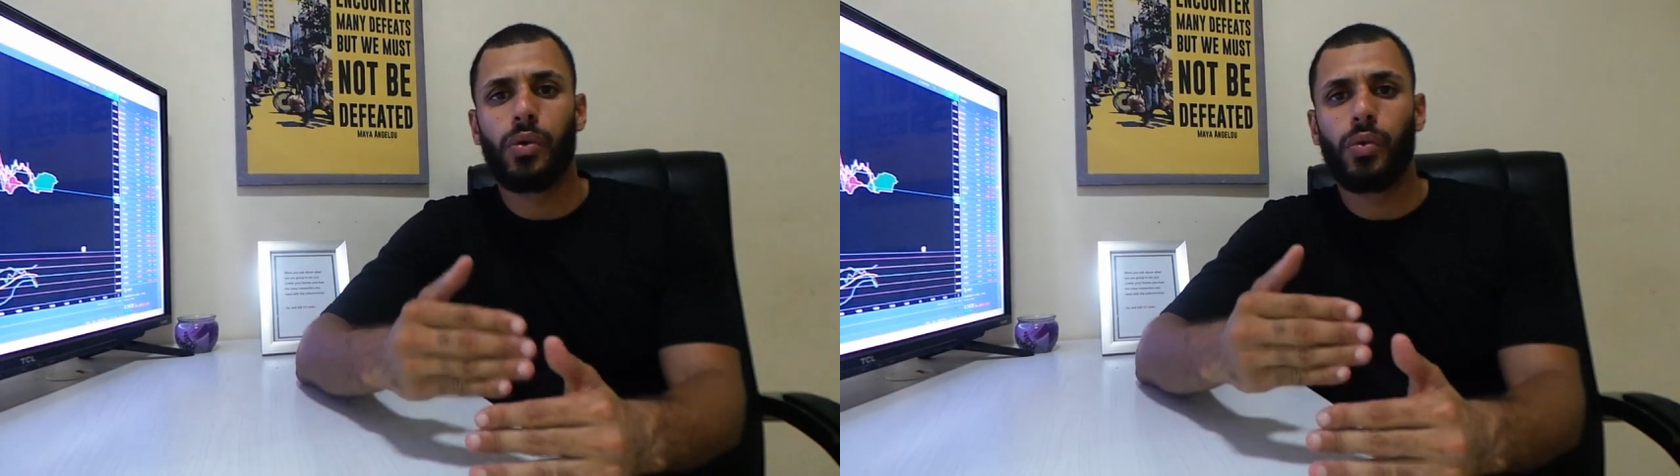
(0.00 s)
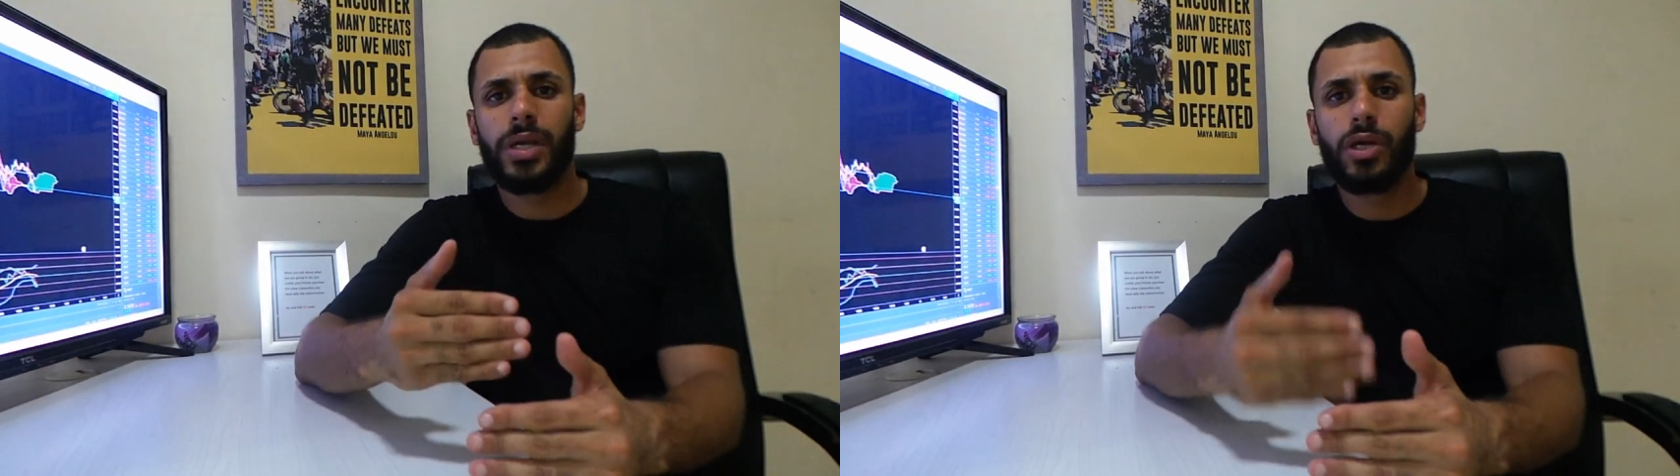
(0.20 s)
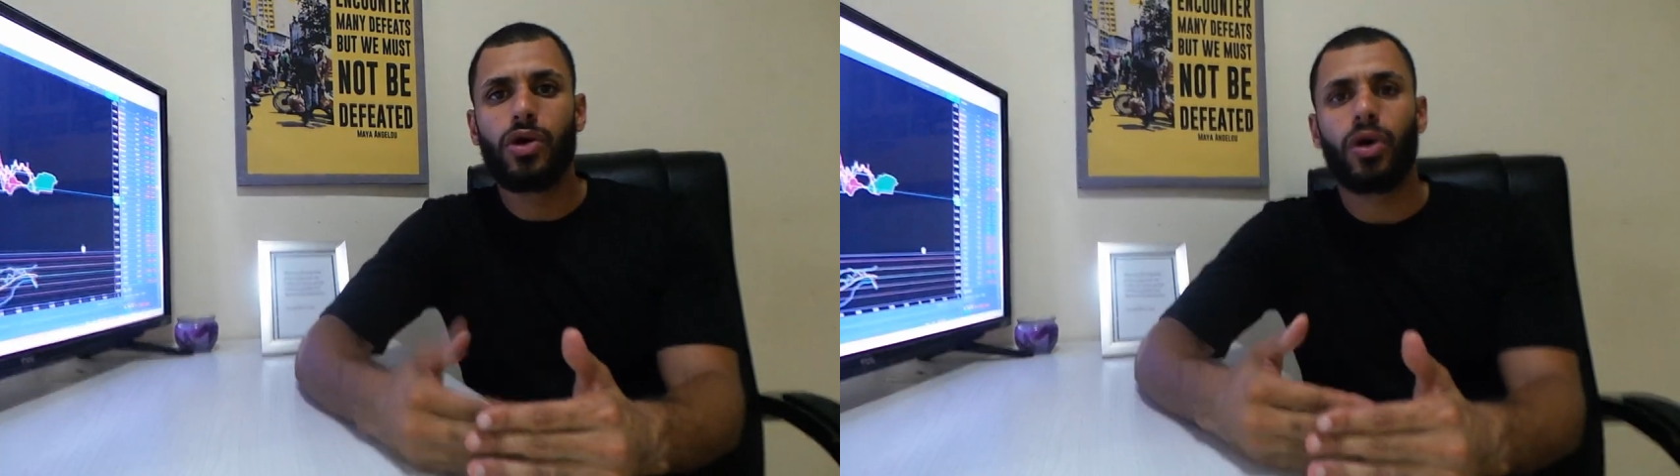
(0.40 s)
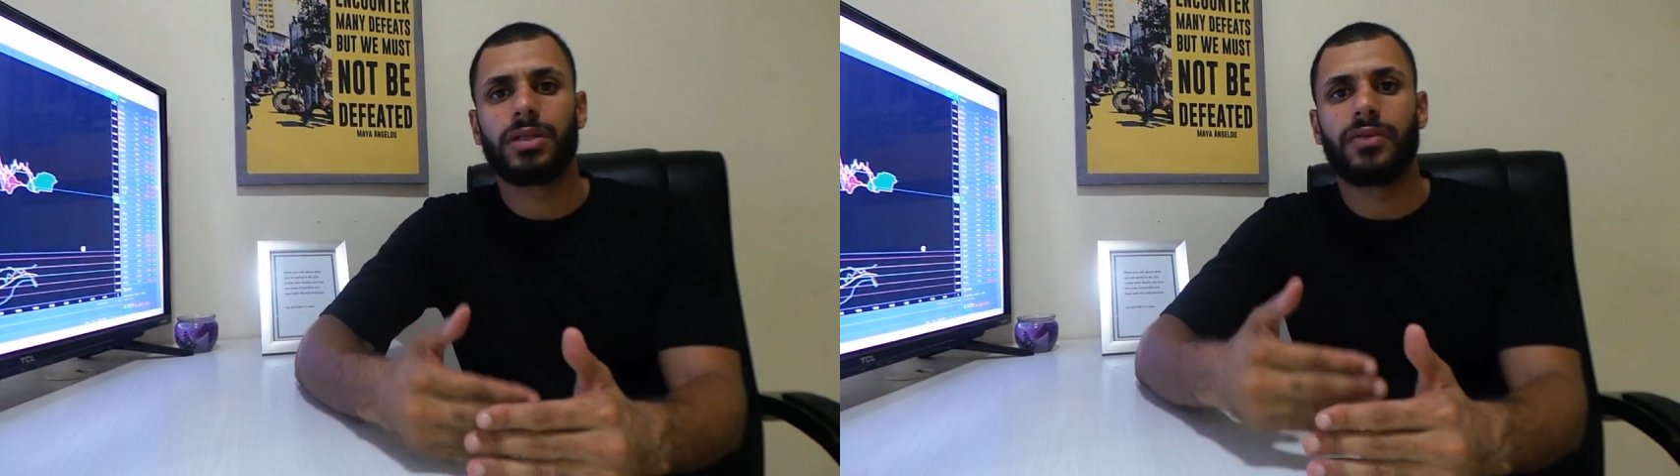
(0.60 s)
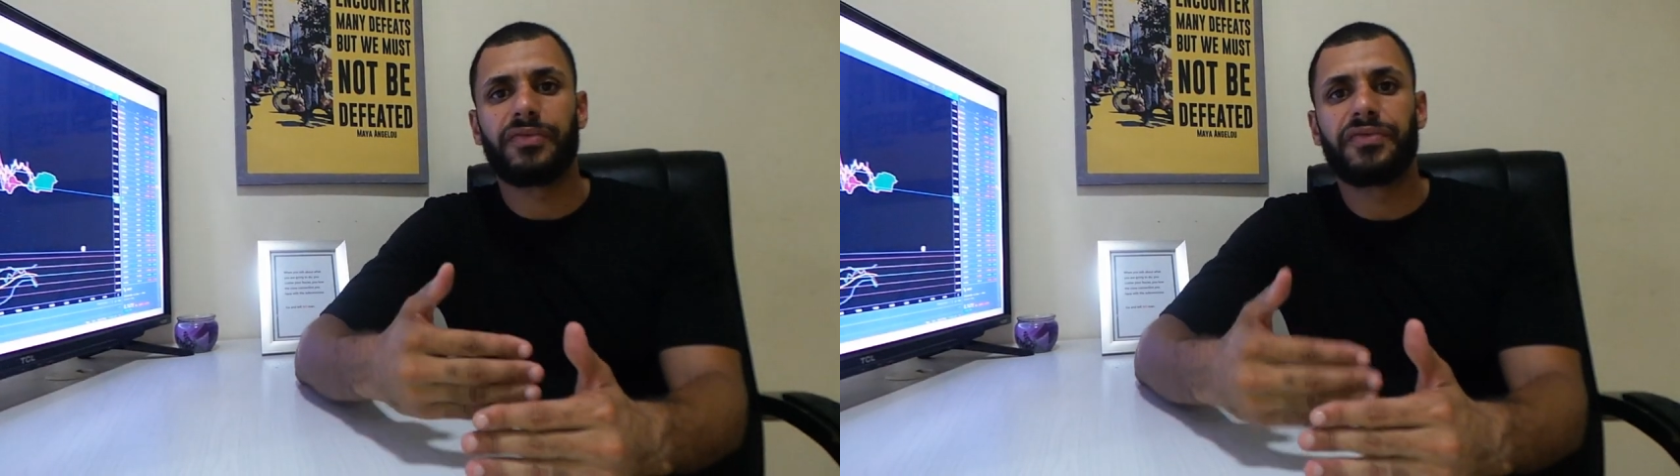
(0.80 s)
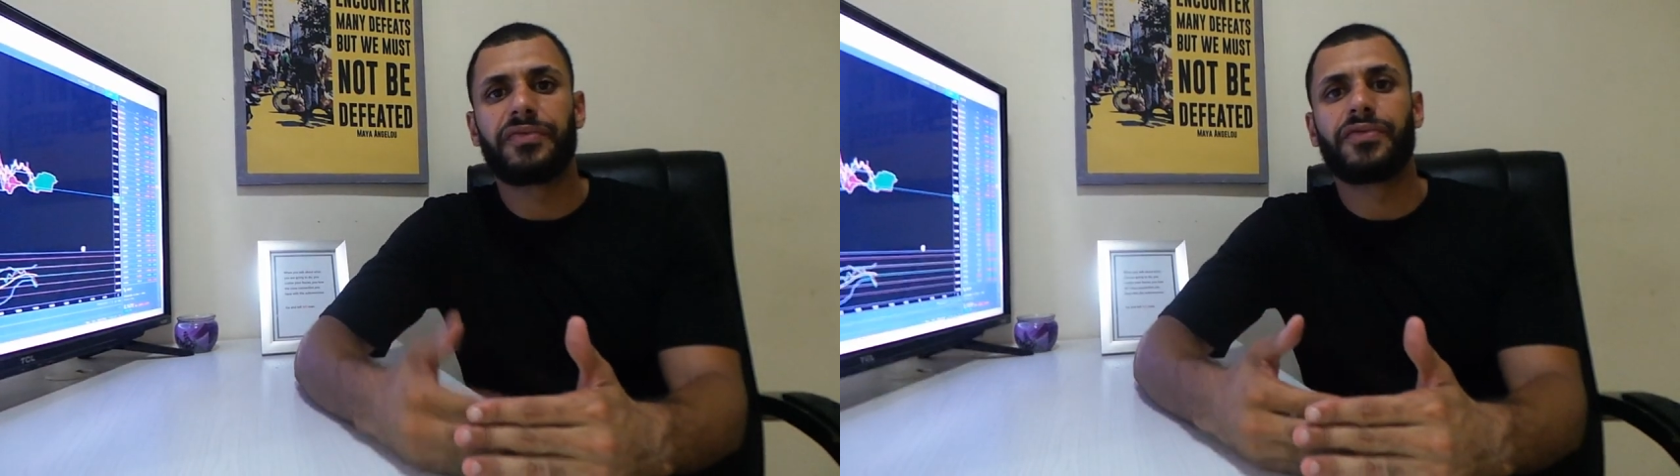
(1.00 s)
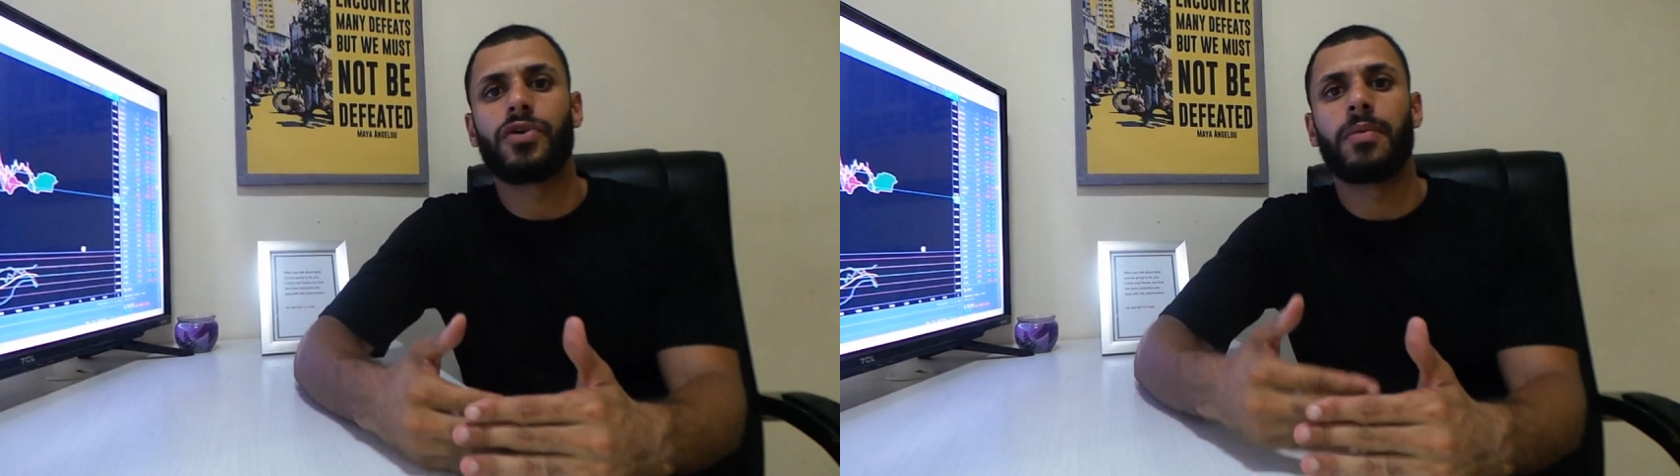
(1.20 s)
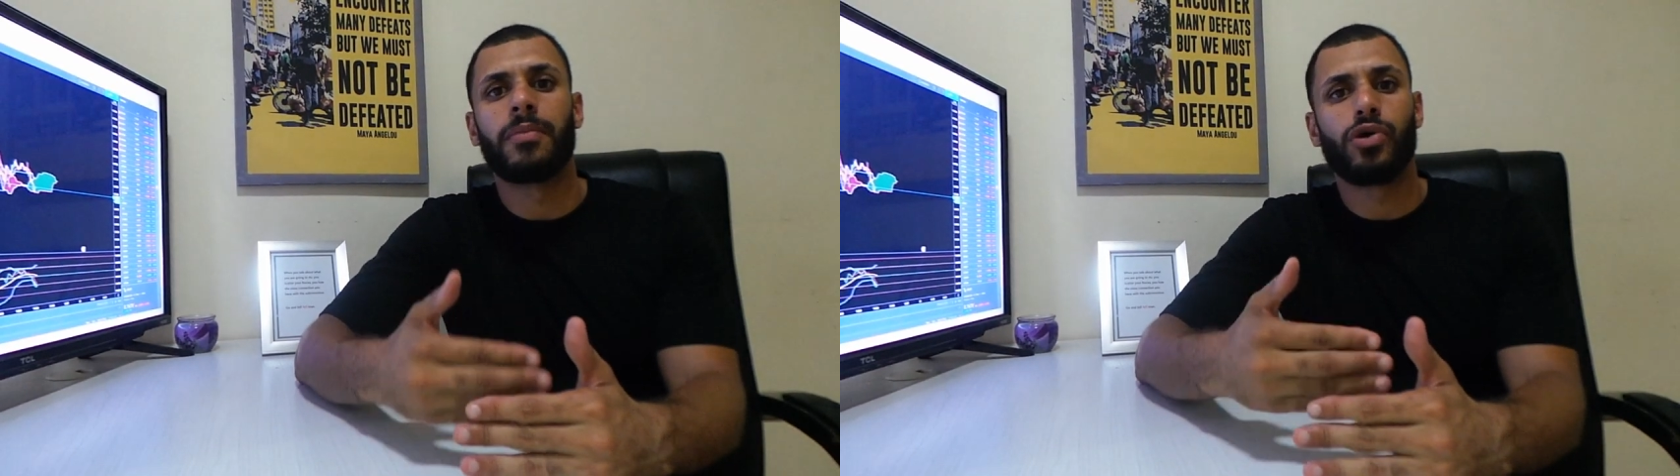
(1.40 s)
we got
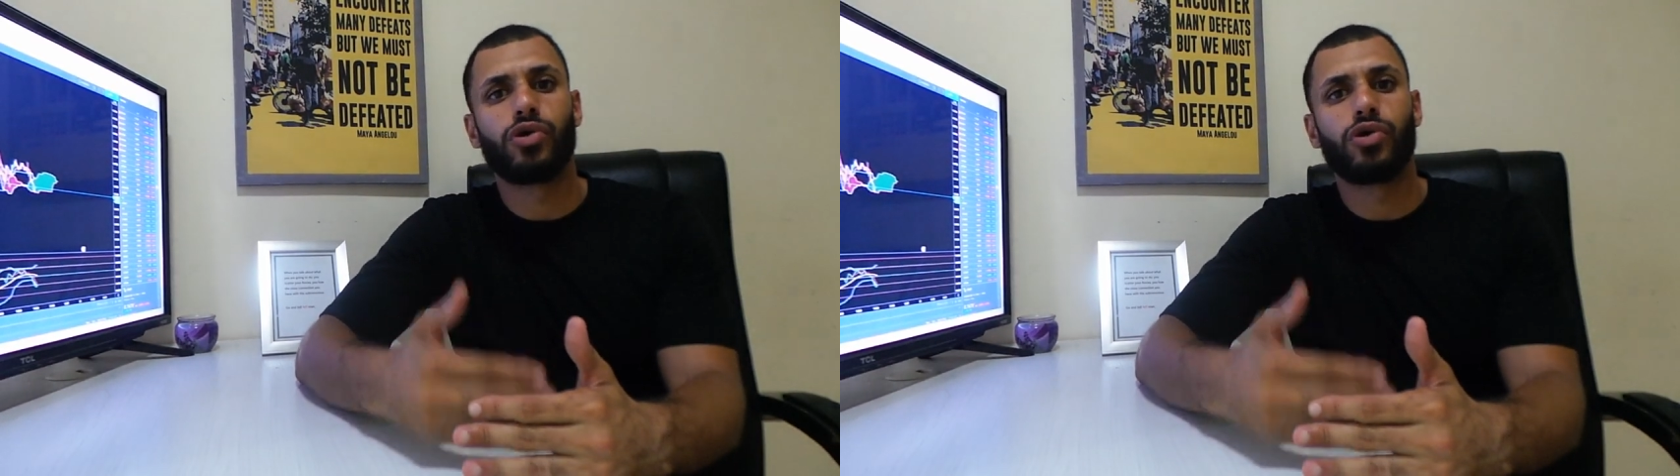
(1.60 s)
from